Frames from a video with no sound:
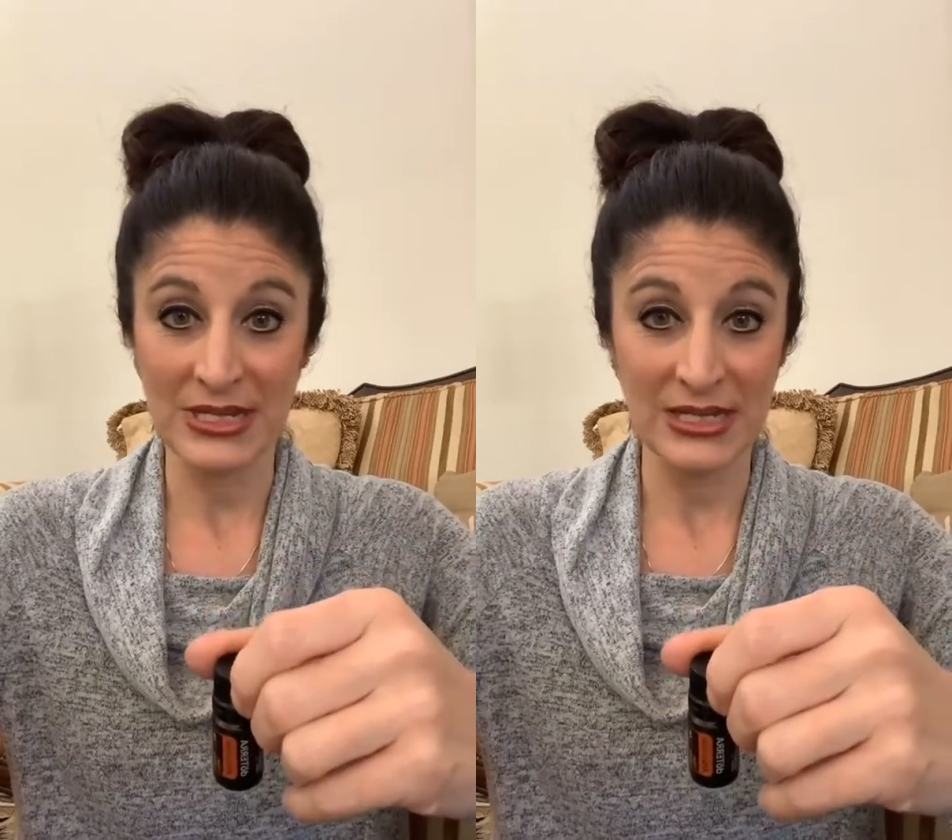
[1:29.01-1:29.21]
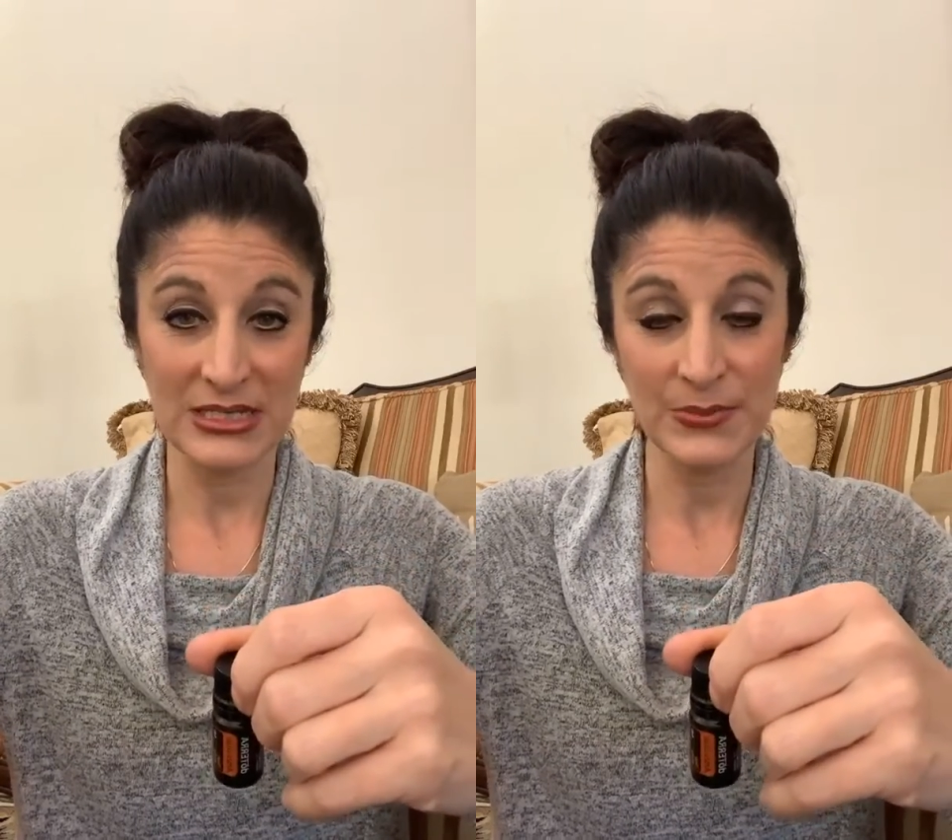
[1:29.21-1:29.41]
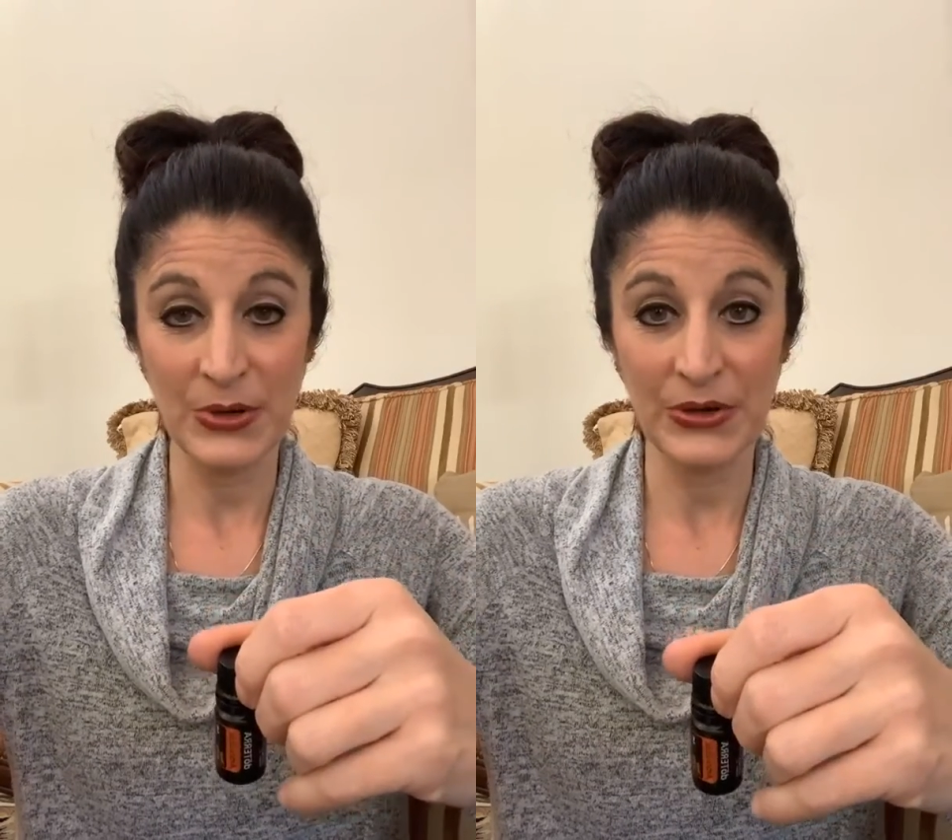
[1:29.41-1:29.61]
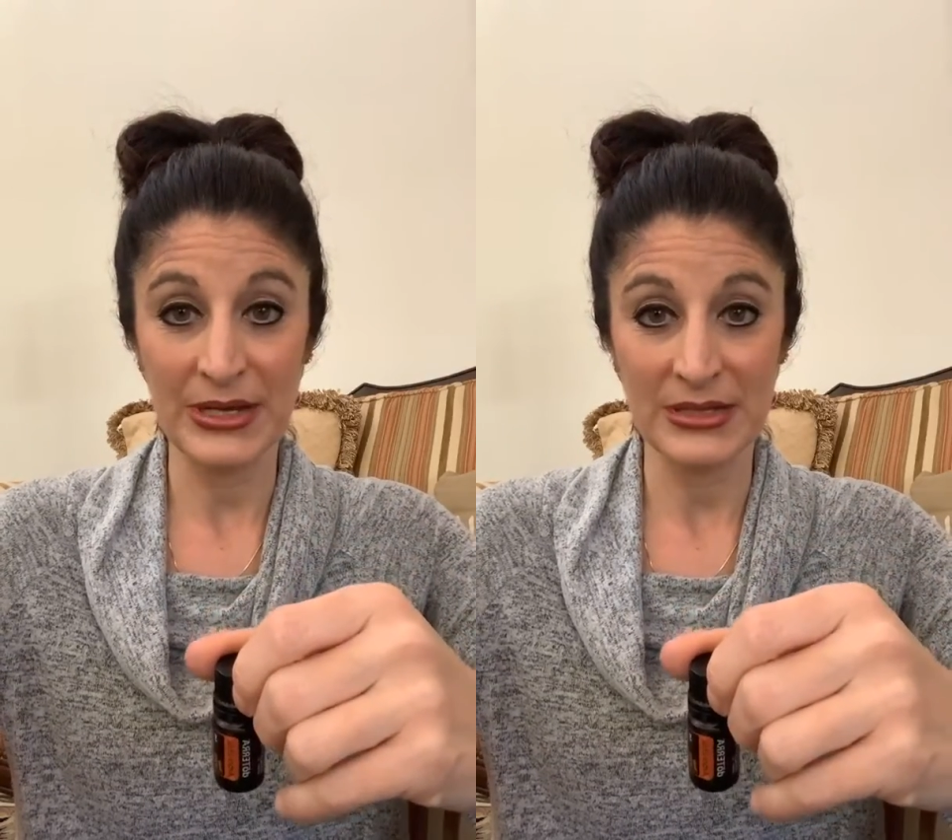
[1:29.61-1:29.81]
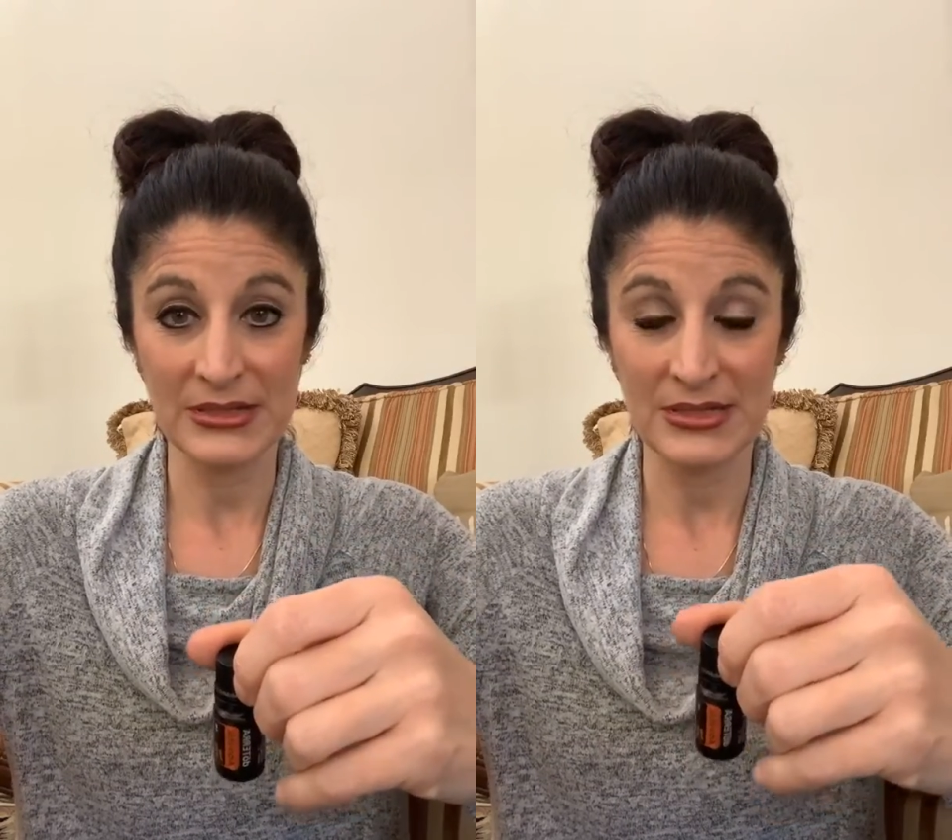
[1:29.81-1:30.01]

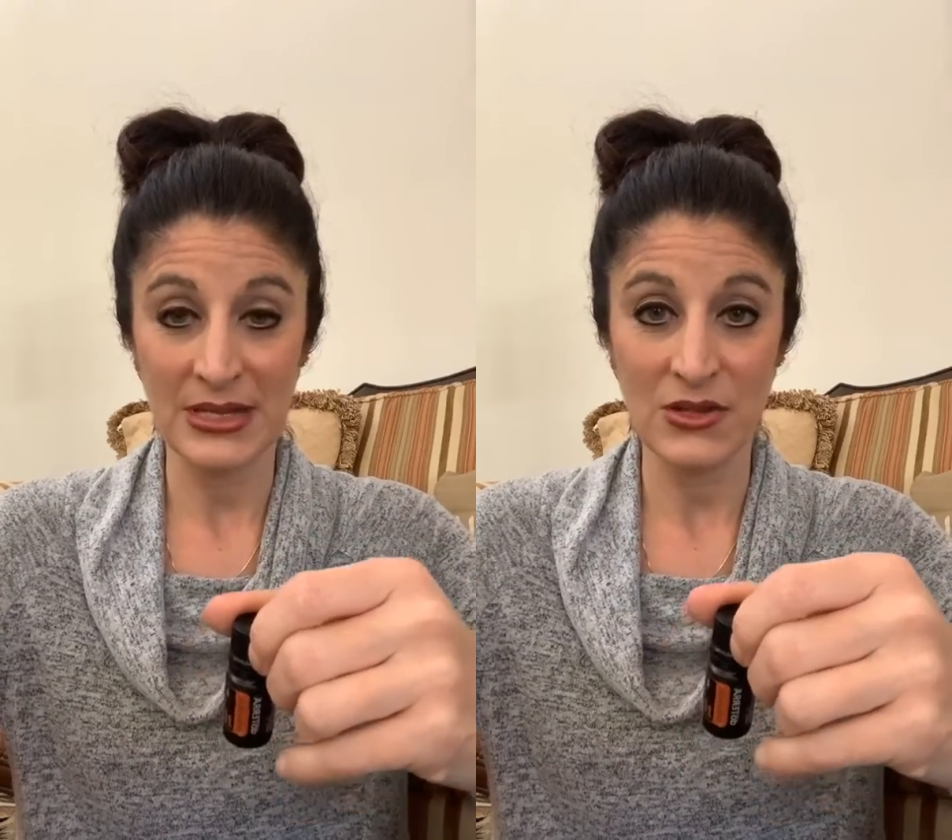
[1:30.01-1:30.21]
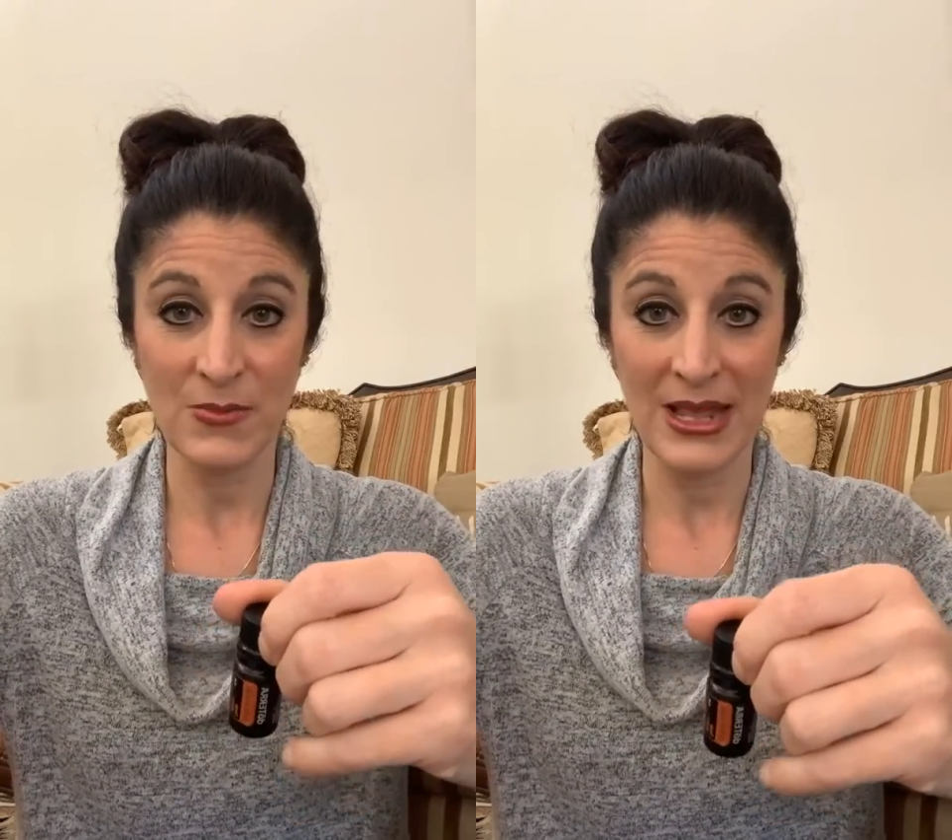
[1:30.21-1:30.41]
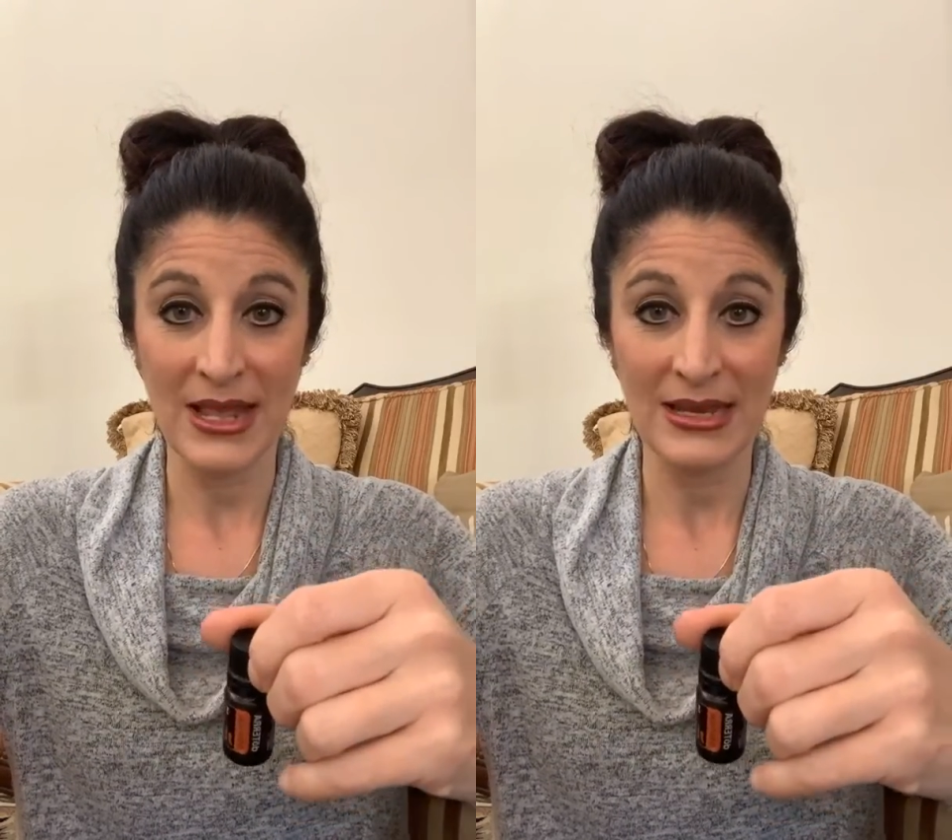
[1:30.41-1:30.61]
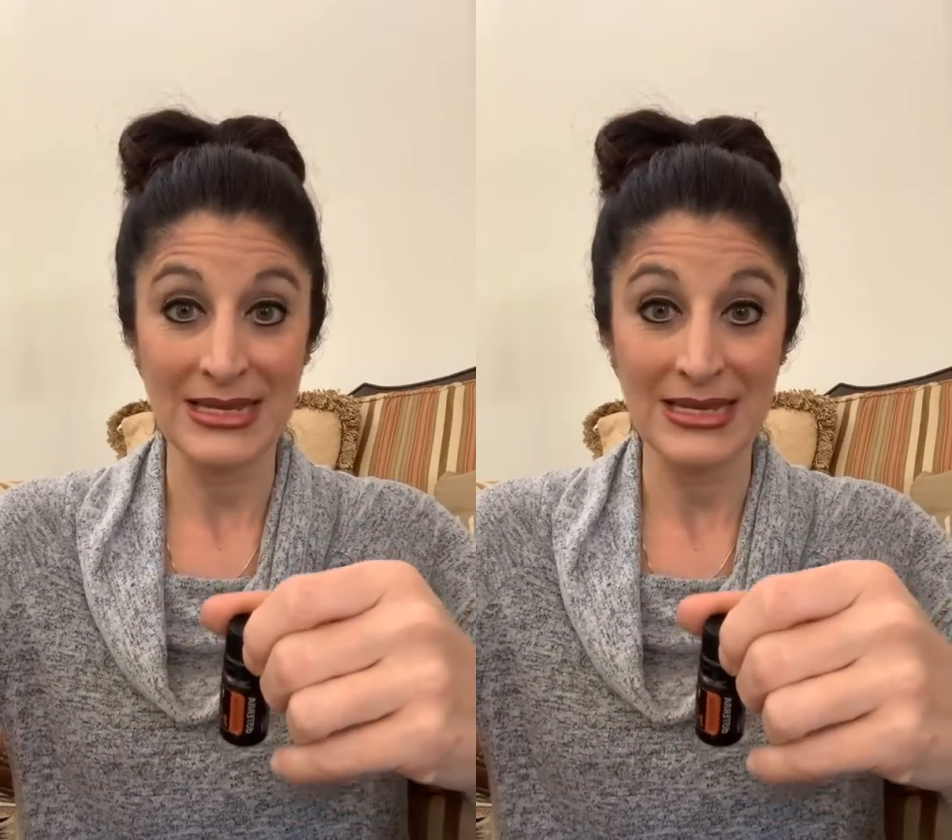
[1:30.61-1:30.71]
experience that you may,